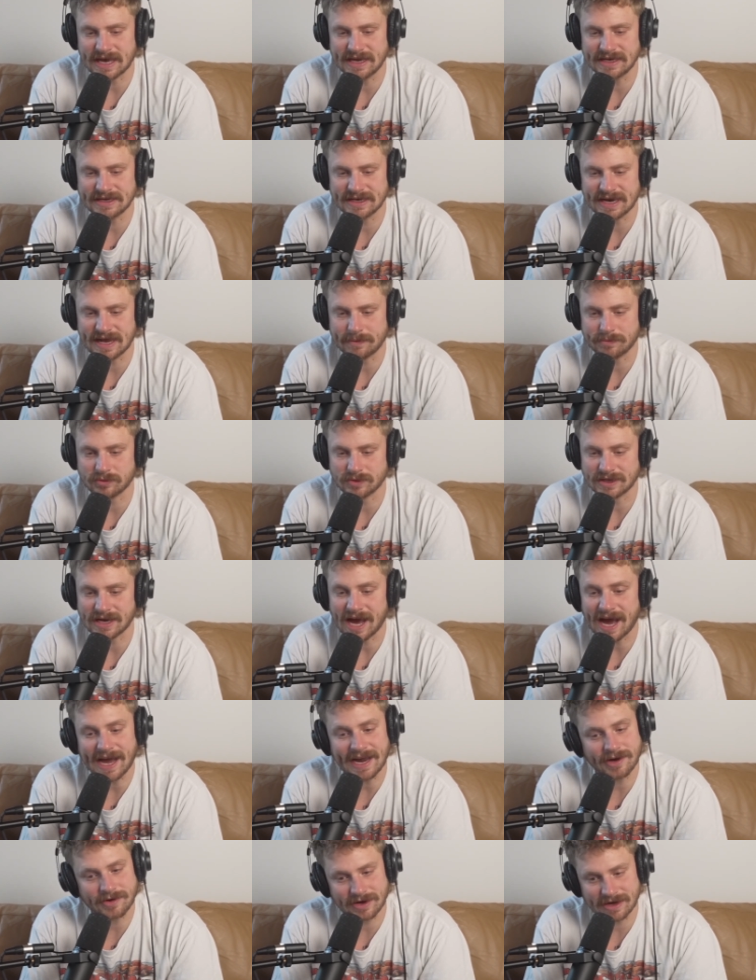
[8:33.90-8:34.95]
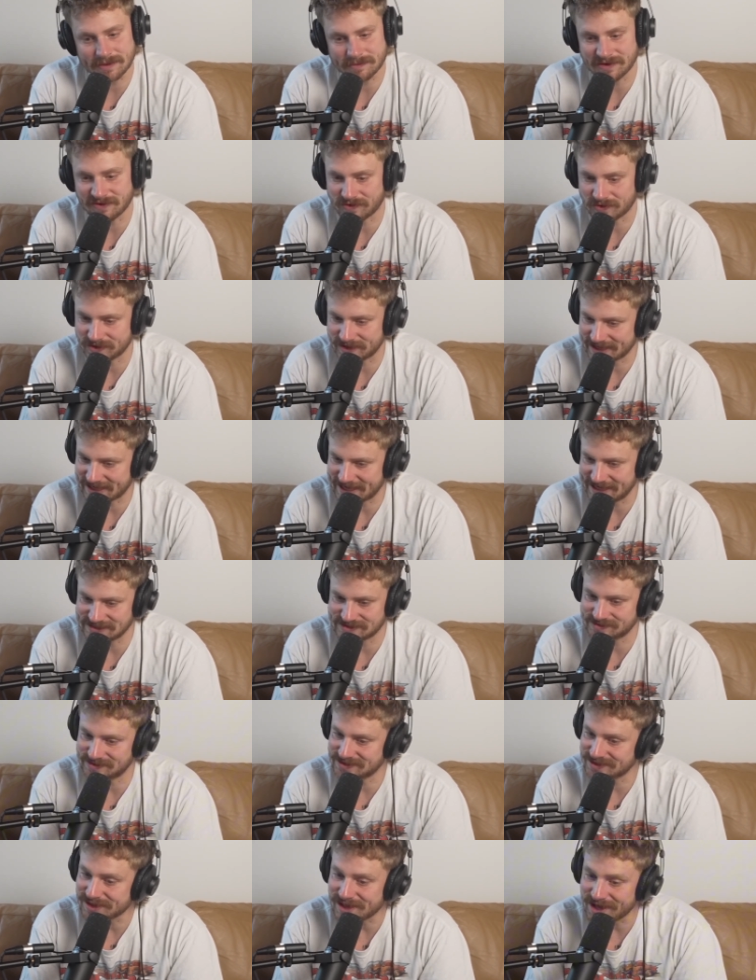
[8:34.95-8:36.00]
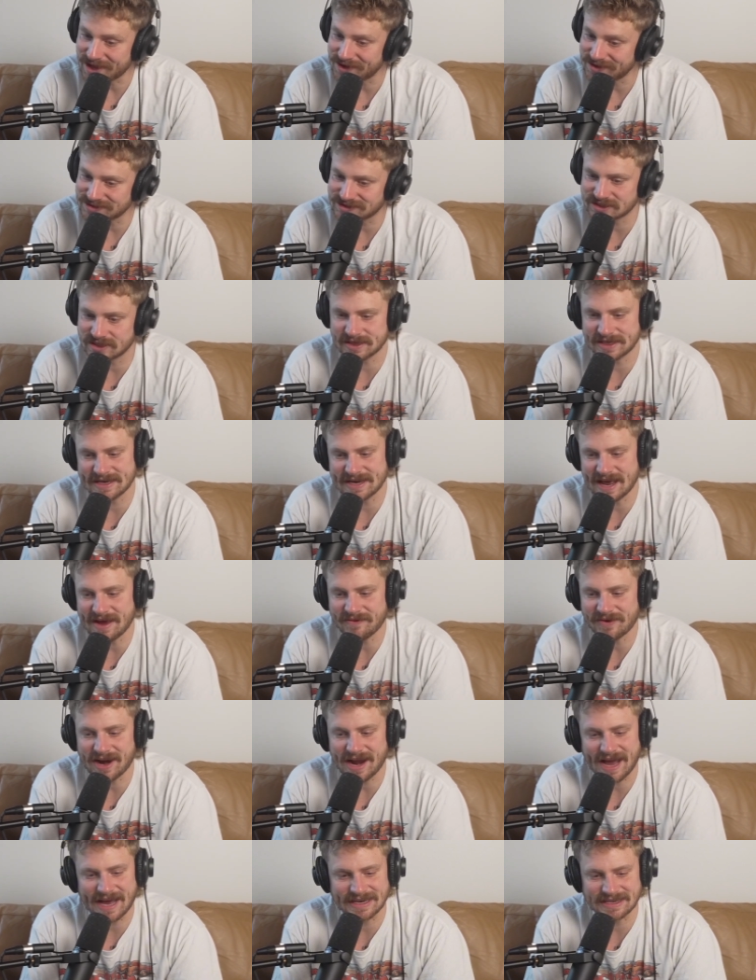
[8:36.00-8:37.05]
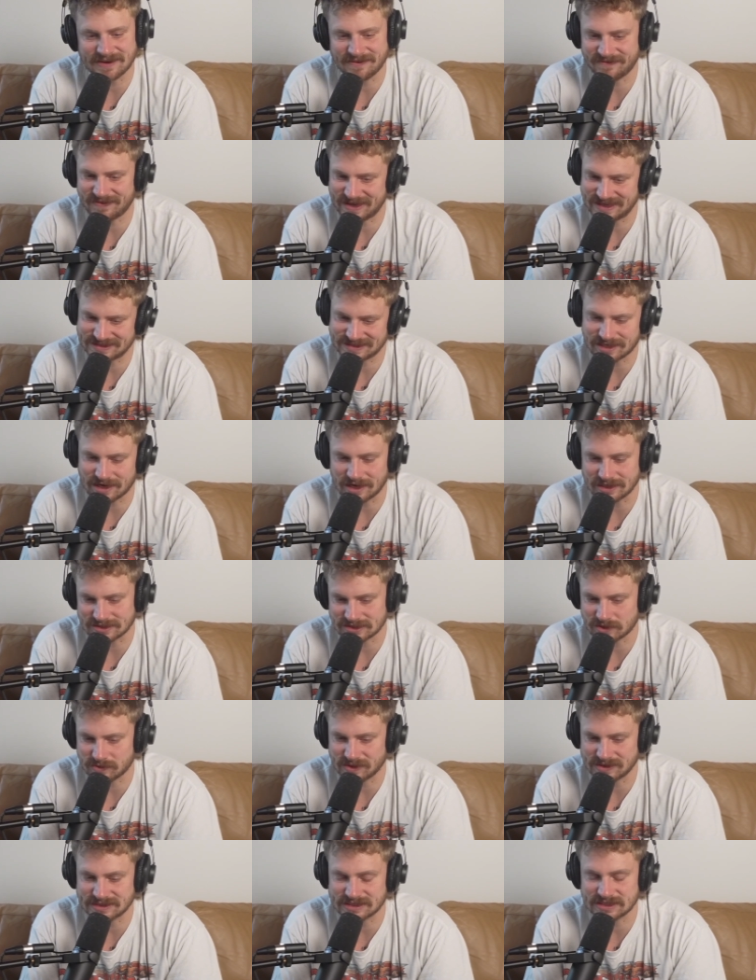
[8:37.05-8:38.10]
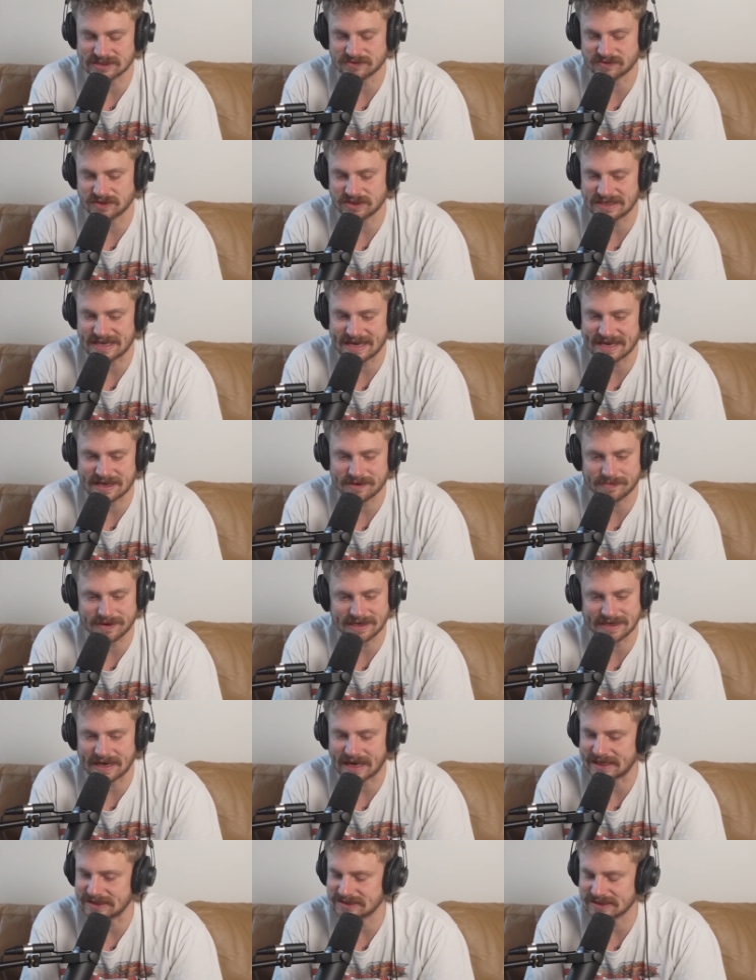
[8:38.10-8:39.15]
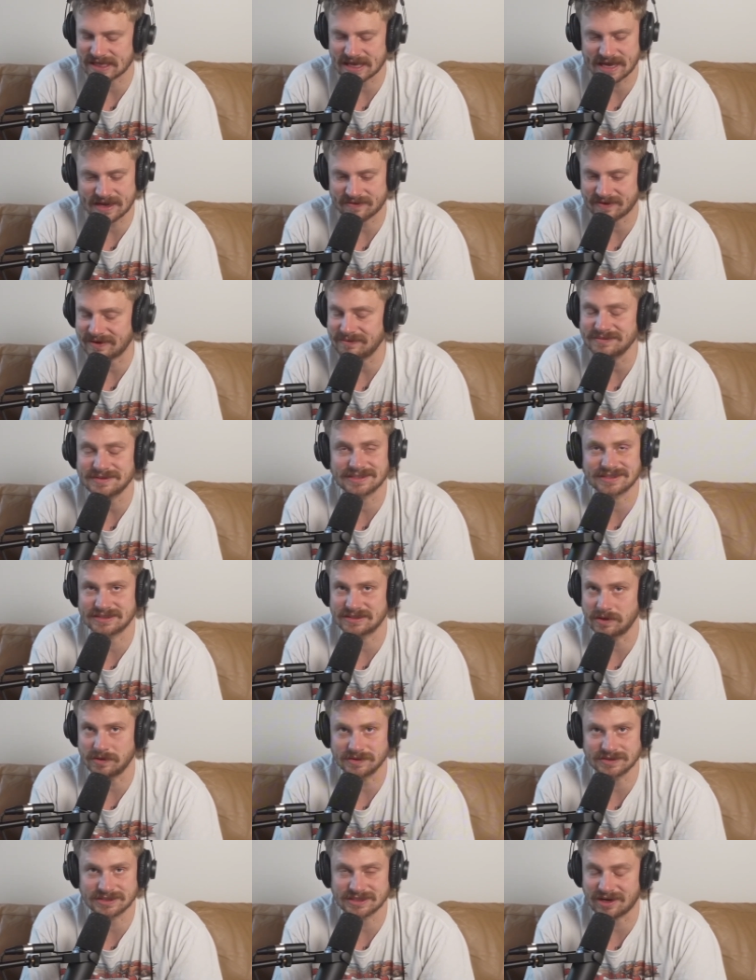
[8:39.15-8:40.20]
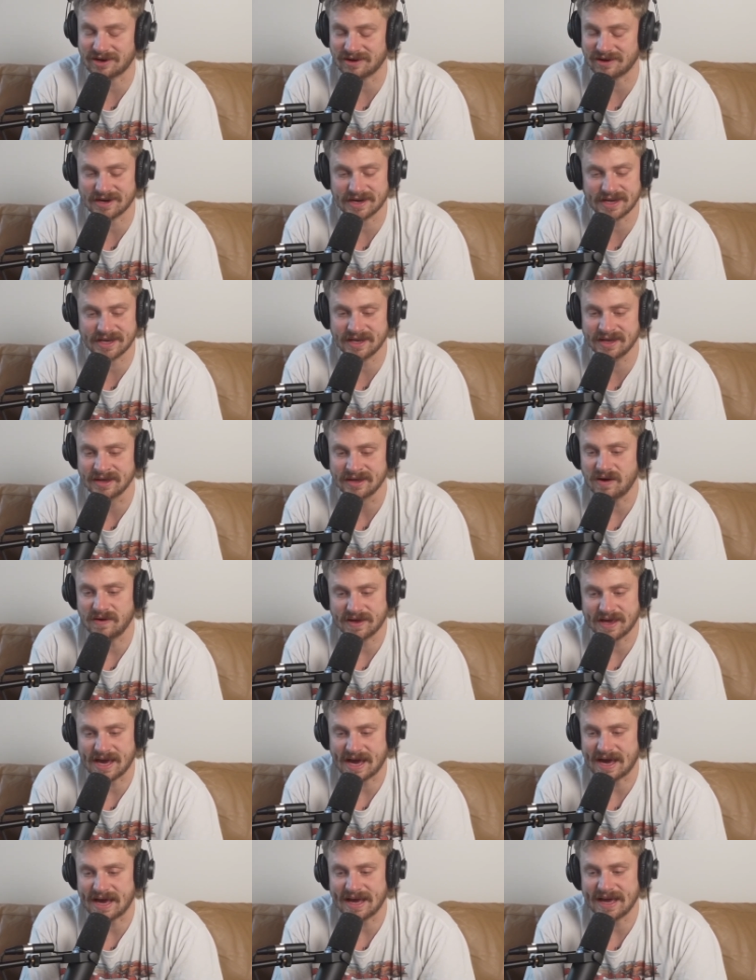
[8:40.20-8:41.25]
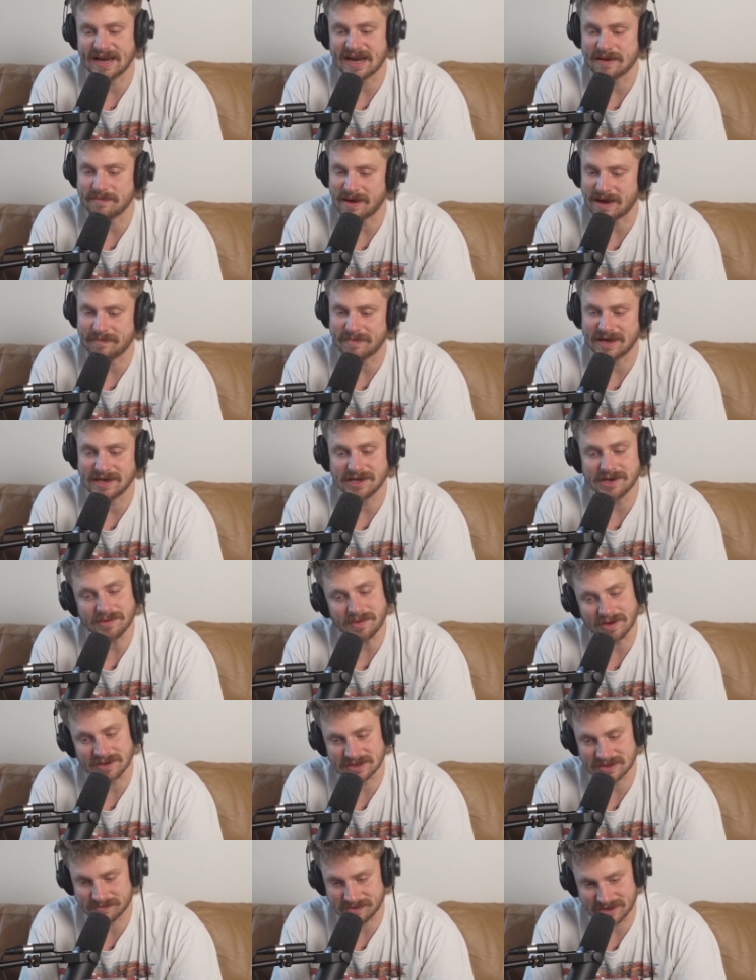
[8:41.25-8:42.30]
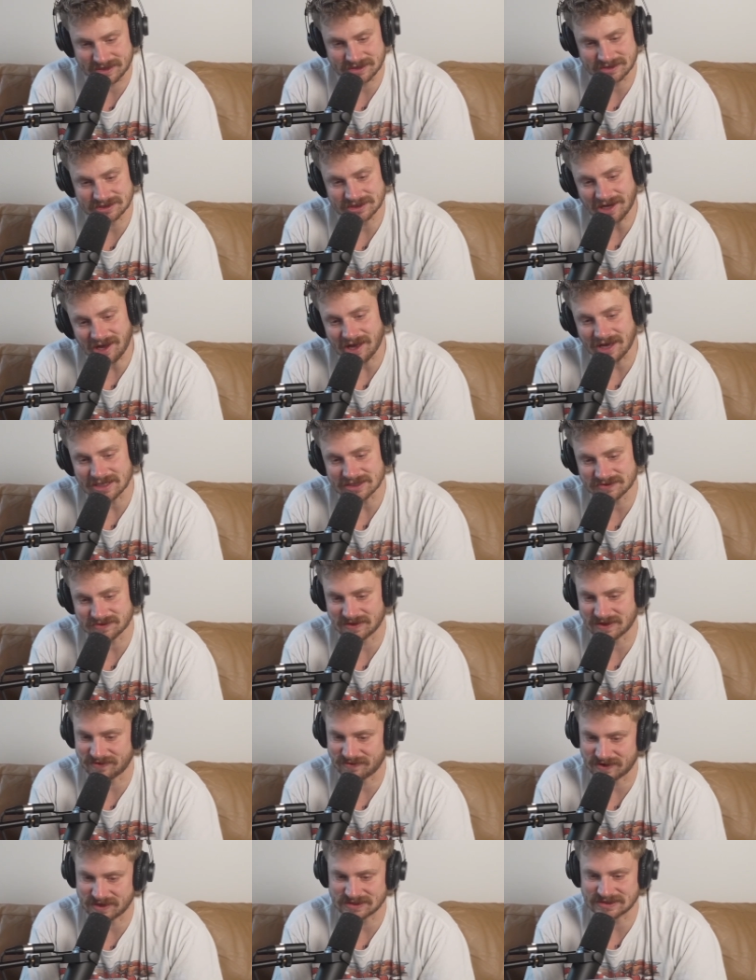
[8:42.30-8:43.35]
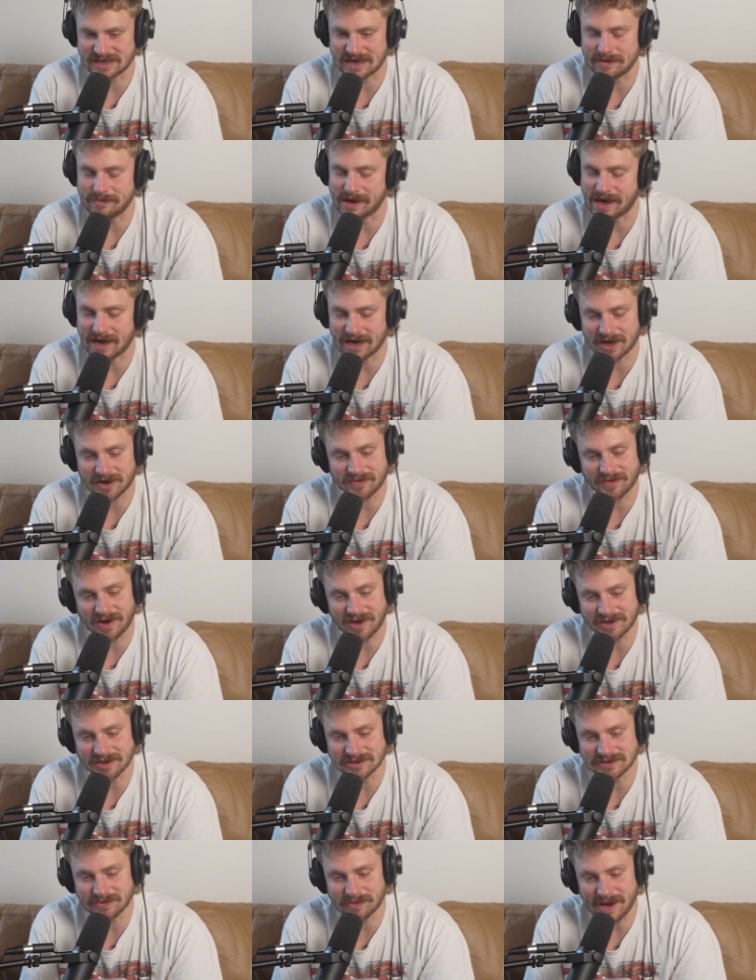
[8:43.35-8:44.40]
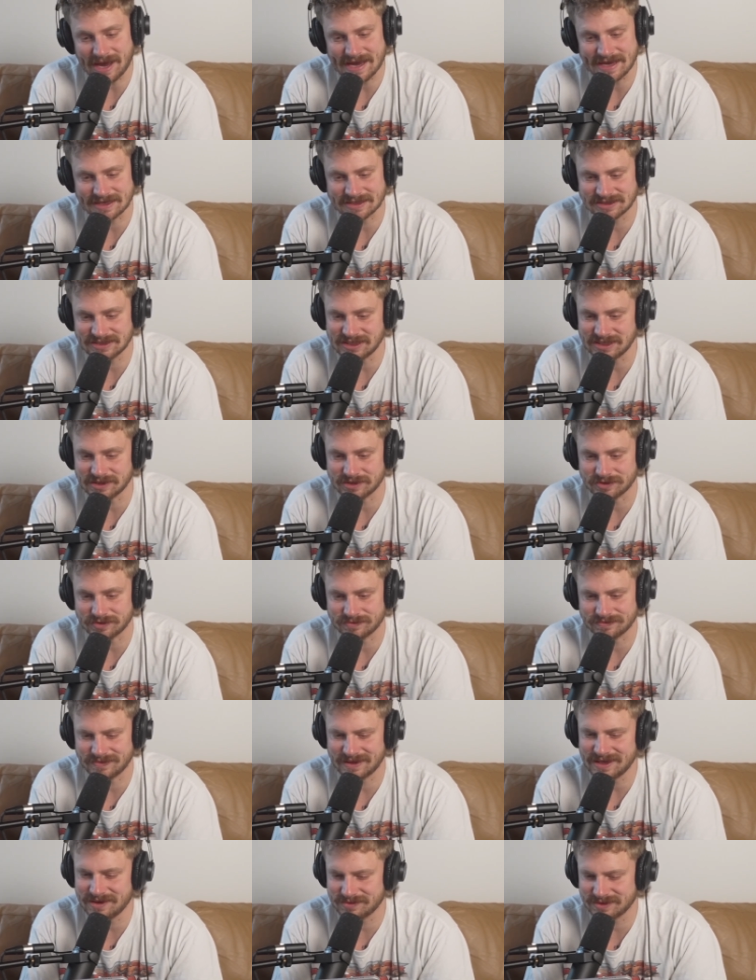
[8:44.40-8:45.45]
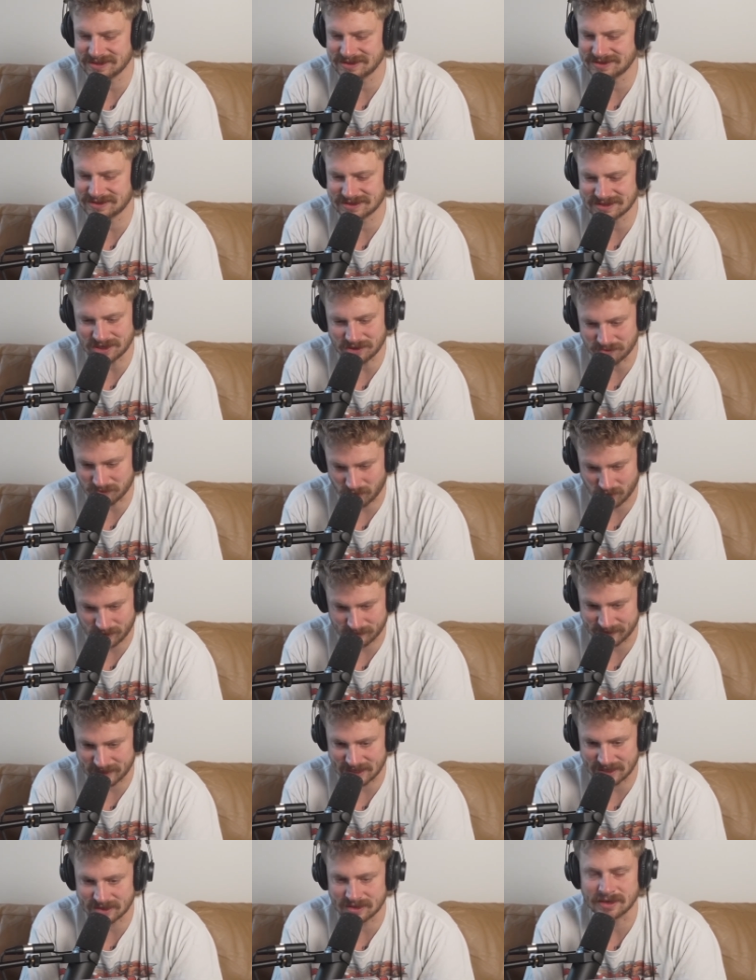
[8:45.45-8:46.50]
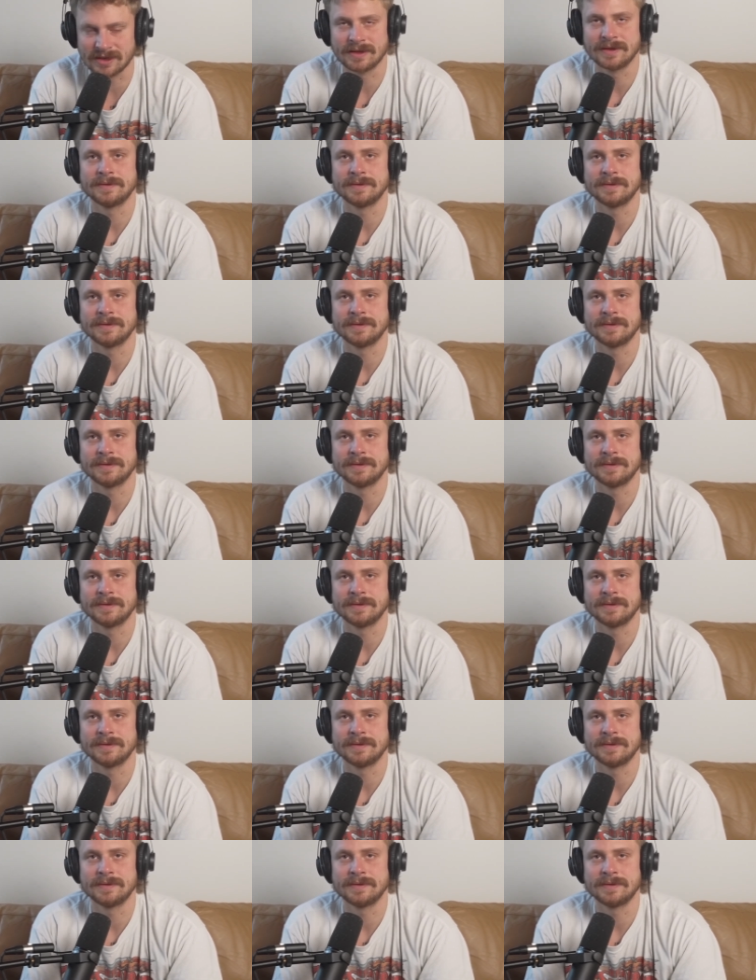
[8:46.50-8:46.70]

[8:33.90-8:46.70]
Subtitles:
ended up retiring before the case was closed, so they never had to face consequences for taking my dad's life. I'm so sorry. Oh yeah, and I met my new older brother Josh for the first time at our father's wake, too. It was so morbid.